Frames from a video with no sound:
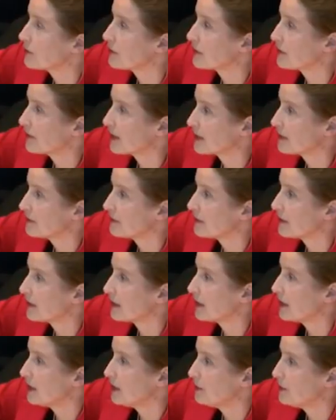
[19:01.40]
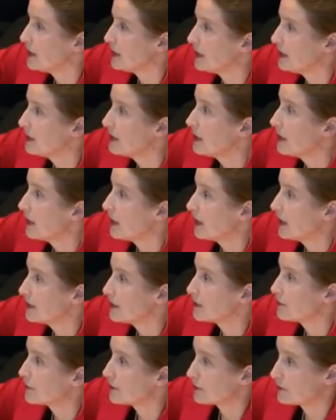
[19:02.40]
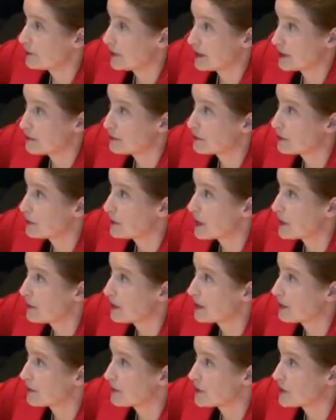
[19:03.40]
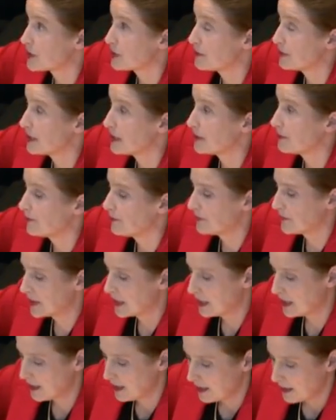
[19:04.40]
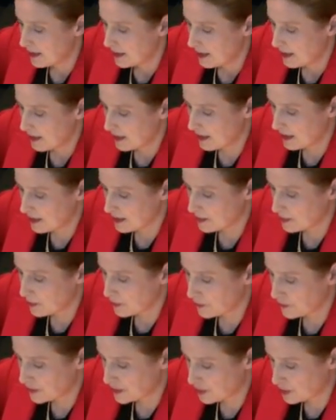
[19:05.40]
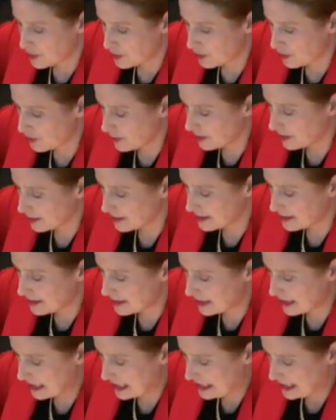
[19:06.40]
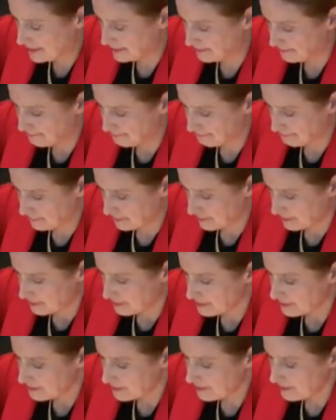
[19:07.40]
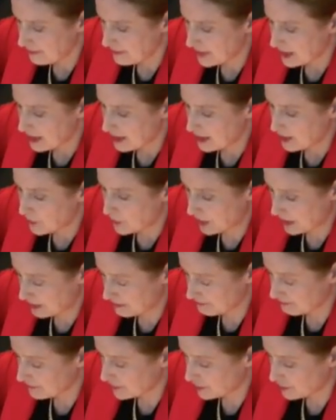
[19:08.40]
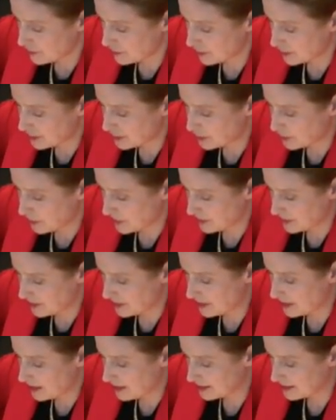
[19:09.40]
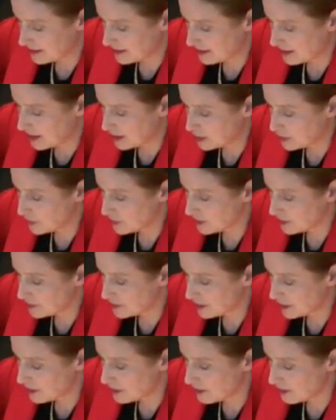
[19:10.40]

involving Vattenfall AB and the Federal Republic of Germany. And Professor Schreuer said, when confronted with it, answer, I do not